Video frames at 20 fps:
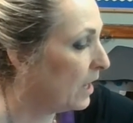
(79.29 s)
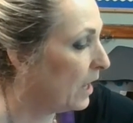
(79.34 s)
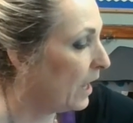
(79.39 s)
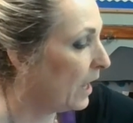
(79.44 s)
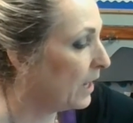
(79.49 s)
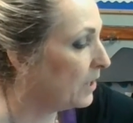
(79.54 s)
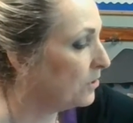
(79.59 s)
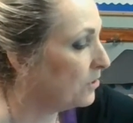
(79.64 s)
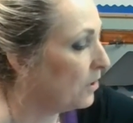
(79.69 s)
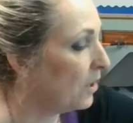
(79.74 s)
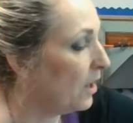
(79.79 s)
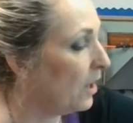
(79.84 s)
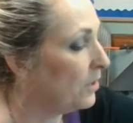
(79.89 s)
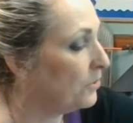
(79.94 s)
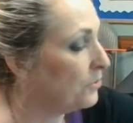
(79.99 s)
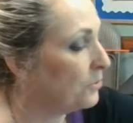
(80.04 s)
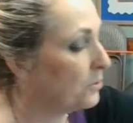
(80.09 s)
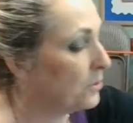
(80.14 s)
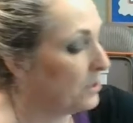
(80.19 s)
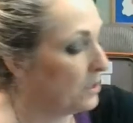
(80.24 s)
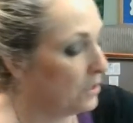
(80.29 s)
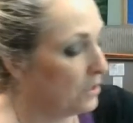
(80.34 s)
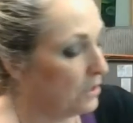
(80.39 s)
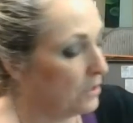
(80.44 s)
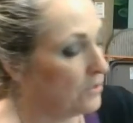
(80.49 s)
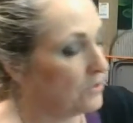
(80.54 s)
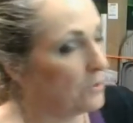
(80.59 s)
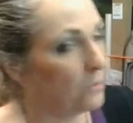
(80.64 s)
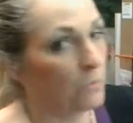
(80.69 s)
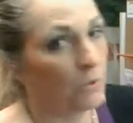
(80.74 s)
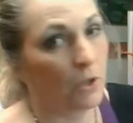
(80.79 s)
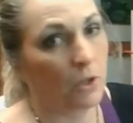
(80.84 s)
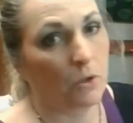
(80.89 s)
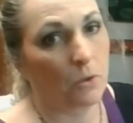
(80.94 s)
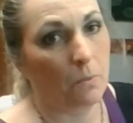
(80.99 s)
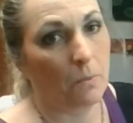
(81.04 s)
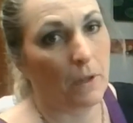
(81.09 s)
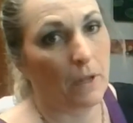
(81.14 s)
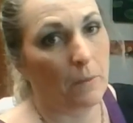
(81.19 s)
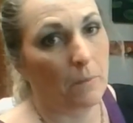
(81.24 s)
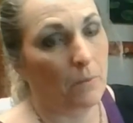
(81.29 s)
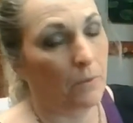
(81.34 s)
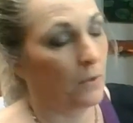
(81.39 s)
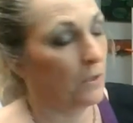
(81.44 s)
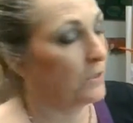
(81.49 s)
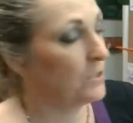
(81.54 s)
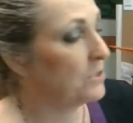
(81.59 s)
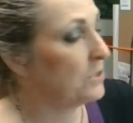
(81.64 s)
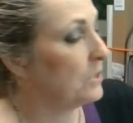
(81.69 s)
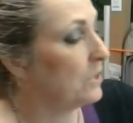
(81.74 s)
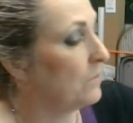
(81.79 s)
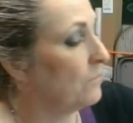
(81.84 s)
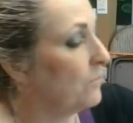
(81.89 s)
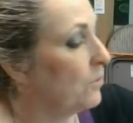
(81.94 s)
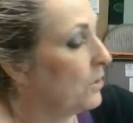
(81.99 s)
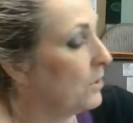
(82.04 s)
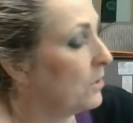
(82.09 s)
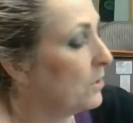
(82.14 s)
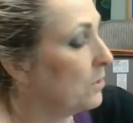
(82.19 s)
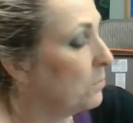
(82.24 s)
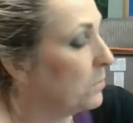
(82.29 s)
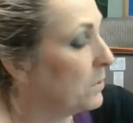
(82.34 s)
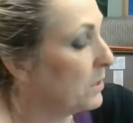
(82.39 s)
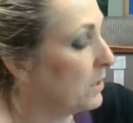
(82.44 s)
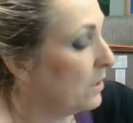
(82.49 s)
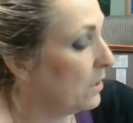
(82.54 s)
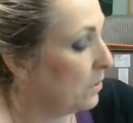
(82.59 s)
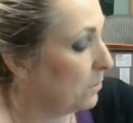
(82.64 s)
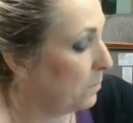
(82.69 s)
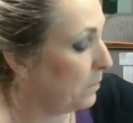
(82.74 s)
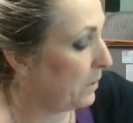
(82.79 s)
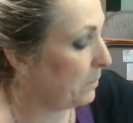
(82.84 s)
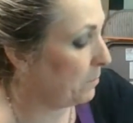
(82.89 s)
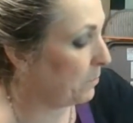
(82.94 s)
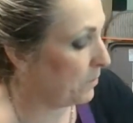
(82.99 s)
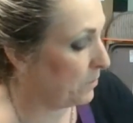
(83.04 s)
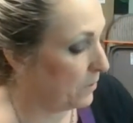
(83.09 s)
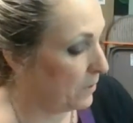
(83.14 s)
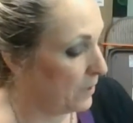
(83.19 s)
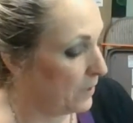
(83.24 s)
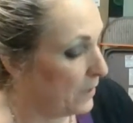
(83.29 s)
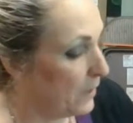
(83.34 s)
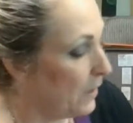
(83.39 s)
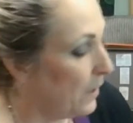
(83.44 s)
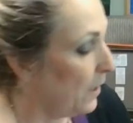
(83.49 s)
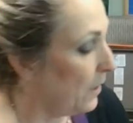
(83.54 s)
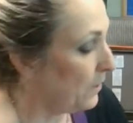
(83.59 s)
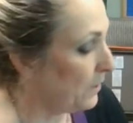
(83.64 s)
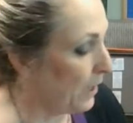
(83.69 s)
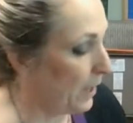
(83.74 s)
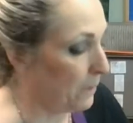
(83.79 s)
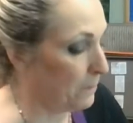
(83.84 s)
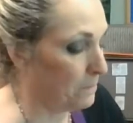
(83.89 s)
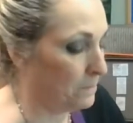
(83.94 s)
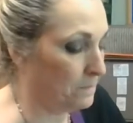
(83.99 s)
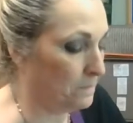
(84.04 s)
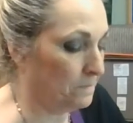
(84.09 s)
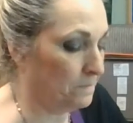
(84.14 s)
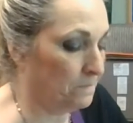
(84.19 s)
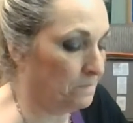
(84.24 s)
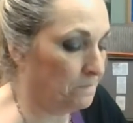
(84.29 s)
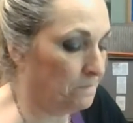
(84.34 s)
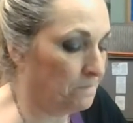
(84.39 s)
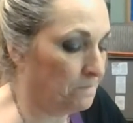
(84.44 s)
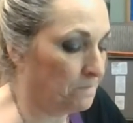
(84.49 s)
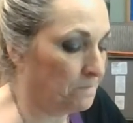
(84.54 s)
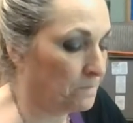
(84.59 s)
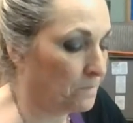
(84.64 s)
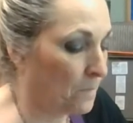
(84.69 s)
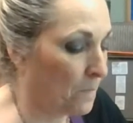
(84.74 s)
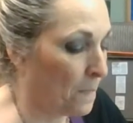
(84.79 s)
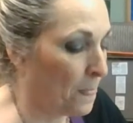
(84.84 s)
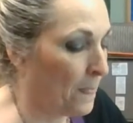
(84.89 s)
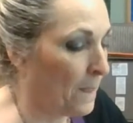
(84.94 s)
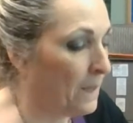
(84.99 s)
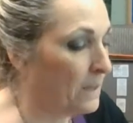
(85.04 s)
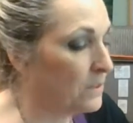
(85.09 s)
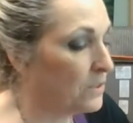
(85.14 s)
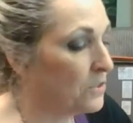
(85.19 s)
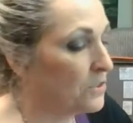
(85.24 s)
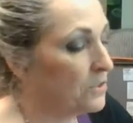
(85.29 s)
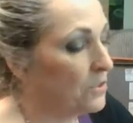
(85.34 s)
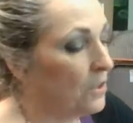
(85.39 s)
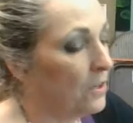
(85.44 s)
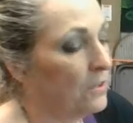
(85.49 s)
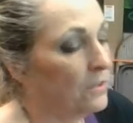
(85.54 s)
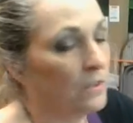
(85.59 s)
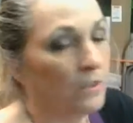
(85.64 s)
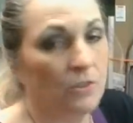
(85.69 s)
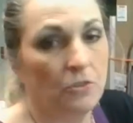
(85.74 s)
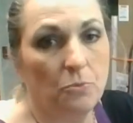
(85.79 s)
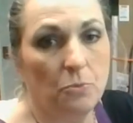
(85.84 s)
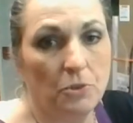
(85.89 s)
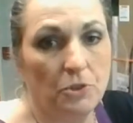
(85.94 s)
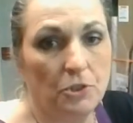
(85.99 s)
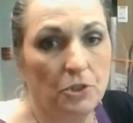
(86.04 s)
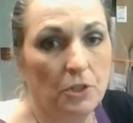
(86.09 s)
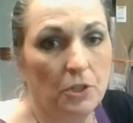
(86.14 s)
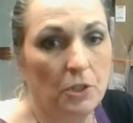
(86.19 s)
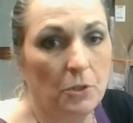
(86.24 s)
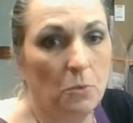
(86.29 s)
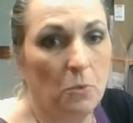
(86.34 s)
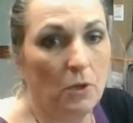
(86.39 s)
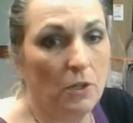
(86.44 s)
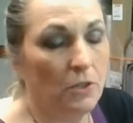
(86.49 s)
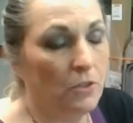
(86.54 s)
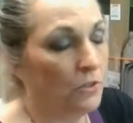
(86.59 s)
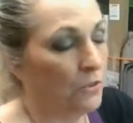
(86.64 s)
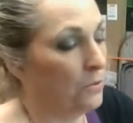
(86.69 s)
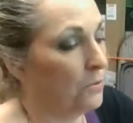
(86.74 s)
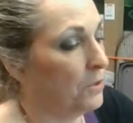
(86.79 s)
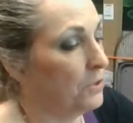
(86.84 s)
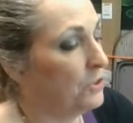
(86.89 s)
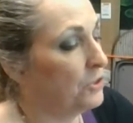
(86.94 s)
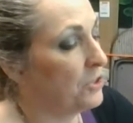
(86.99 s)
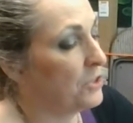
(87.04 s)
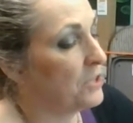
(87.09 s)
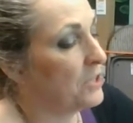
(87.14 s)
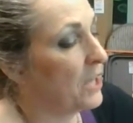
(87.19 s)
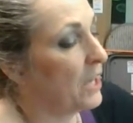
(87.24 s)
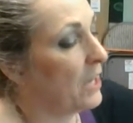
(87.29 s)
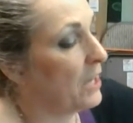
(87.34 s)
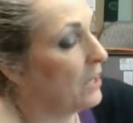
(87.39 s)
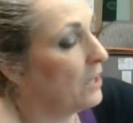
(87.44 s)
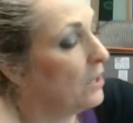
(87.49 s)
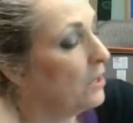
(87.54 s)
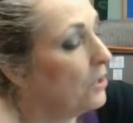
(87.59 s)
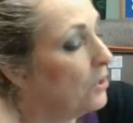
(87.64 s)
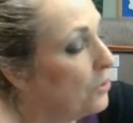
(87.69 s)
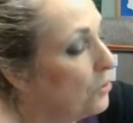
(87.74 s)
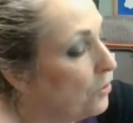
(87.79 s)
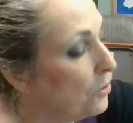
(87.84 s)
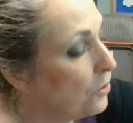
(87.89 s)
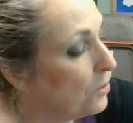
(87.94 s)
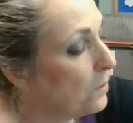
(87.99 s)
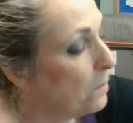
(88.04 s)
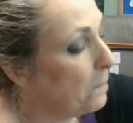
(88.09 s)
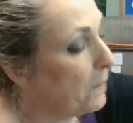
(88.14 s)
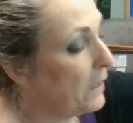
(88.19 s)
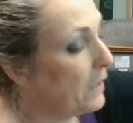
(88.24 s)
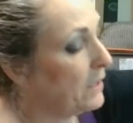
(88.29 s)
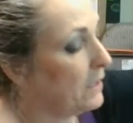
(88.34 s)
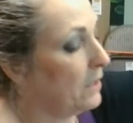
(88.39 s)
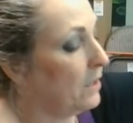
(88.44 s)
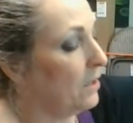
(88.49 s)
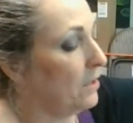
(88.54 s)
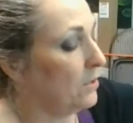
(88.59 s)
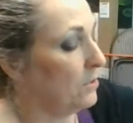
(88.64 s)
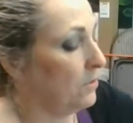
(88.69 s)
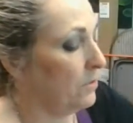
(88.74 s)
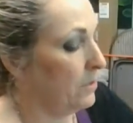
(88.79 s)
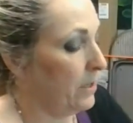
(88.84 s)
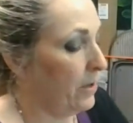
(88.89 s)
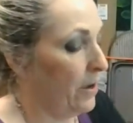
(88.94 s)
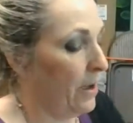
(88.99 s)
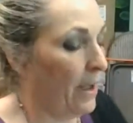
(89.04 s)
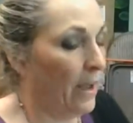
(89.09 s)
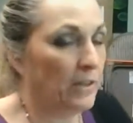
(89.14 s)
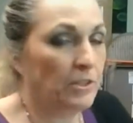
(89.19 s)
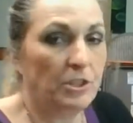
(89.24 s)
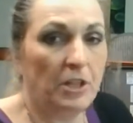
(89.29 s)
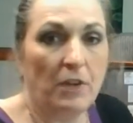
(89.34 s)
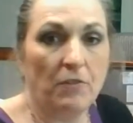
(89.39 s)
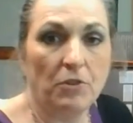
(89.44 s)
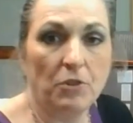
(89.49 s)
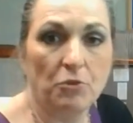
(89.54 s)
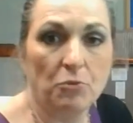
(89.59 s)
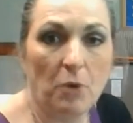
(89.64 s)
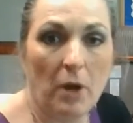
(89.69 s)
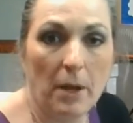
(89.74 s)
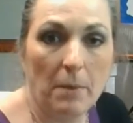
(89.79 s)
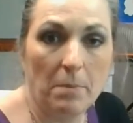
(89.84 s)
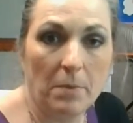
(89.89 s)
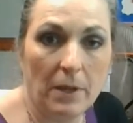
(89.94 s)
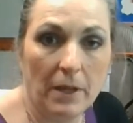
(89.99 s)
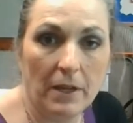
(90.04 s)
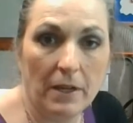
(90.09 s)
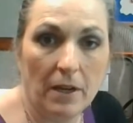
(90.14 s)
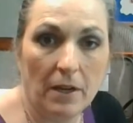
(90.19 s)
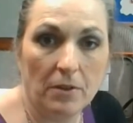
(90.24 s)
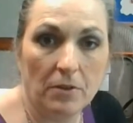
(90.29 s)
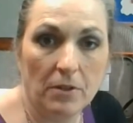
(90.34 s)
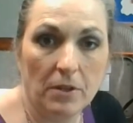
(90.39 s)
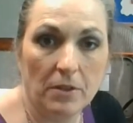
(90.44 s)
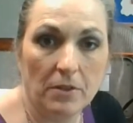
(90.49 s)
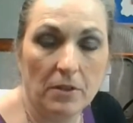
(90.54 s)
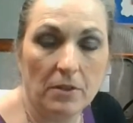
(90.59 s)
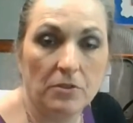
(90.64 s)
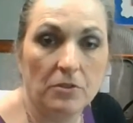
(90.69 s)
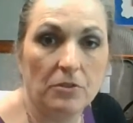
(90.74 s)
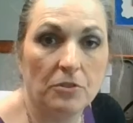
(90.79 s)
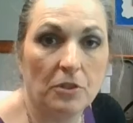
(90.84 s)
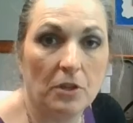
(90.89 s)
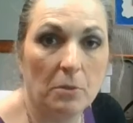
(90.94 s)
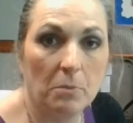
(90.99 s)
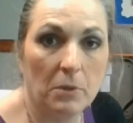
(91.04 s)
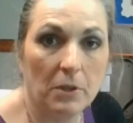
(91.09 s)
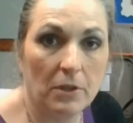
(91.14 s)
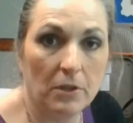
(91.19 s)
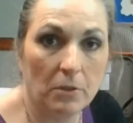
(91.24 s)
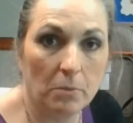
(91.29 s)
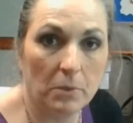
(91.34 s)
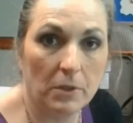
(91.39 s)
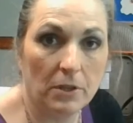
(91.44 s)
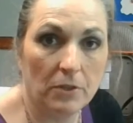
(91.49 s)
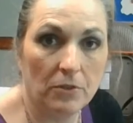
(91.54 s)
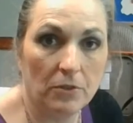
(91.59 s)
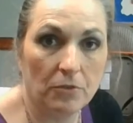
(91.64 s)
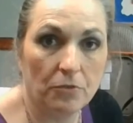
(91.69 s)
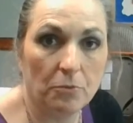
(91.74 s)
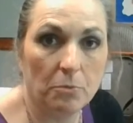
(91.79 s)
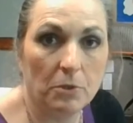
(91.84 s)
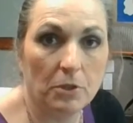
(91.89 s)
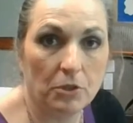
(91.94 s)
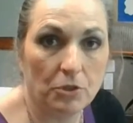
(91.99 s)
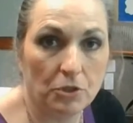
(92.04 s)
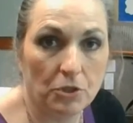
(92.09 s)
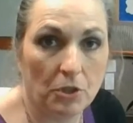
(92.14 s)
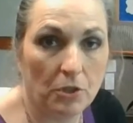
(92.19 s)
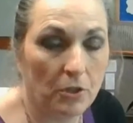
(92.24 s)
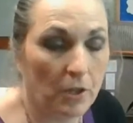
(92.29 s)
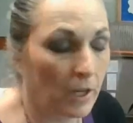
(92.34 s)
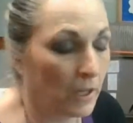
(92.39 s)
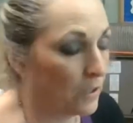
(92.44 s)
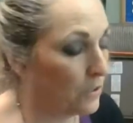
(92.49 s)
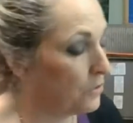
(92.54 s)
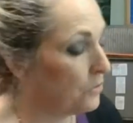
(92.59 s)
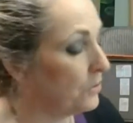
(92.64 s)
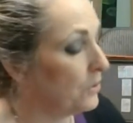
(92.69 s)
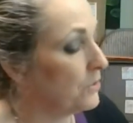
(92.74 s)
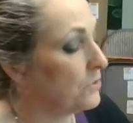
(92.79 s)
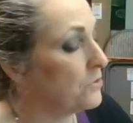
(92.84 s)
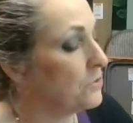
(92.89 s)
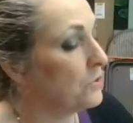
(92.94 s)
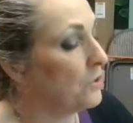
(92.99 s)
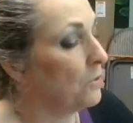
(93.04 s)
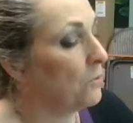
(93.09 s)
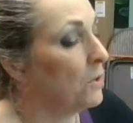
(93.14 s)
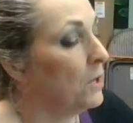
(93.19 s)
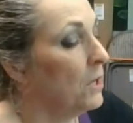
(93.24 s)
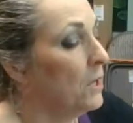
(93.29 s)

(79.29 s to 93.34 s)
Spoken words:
And you're also going to need some yellow paper. I just need a very little bit of yellow paper. Okay, to start this, what you're going to want to do is just take your paint color. Now, I actually have a dry plate underneath these. It's going to be a little bit easier for me to show you how to do this. So, you're